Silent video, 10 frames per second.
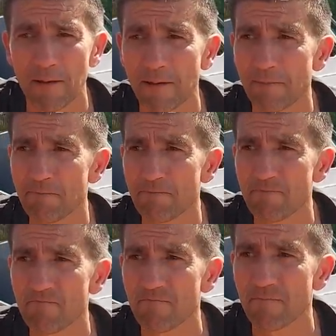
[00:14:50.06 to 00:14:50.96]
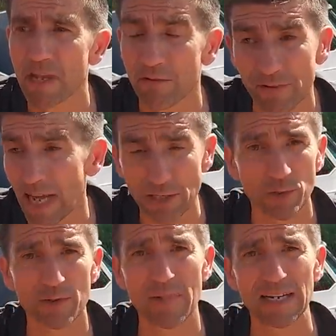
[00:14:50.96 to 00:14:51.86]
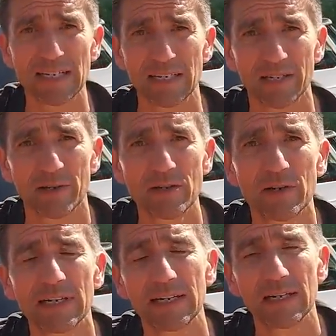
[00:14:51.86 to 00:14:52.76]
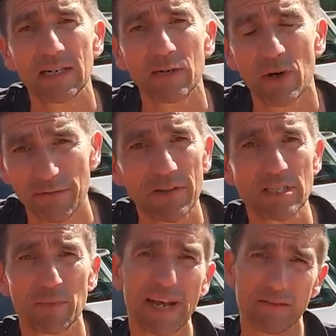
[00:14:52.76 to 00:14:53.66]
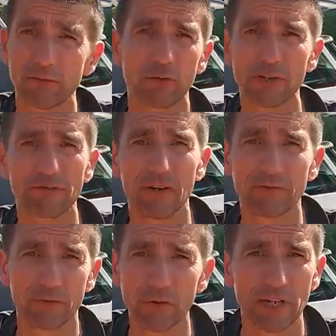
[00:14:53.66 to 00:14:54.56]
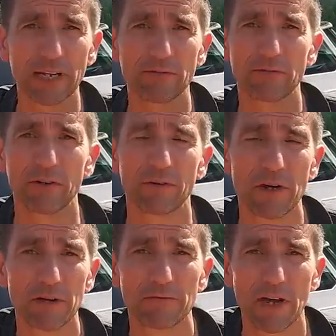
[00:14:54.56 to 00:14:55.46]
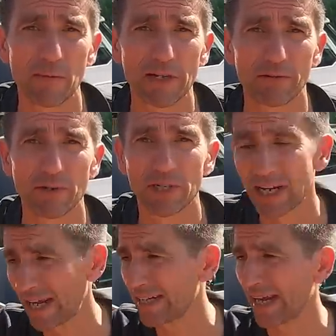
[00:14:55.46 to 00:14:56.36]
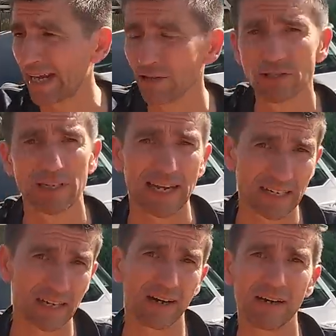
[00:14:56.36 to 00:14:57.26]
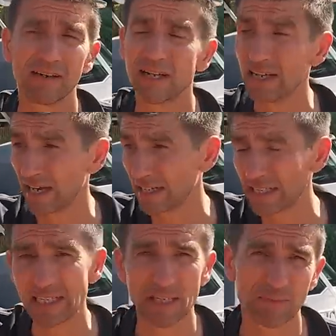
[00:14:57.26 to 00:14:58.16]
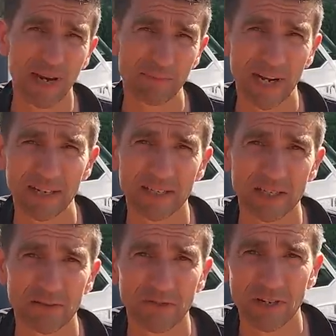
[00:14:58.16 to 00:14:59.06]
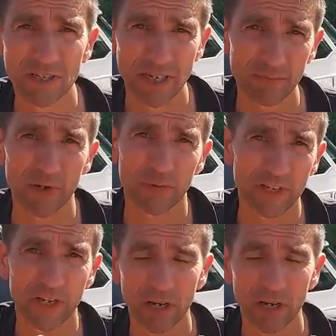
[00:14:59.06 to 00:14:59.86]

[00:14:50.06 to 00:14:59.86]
Um, for that sort of money, you know, you could uh, quite feasibly have a 45 or 48 foot family cruiser and a house and a car and a decent bank balance to furnish that boat with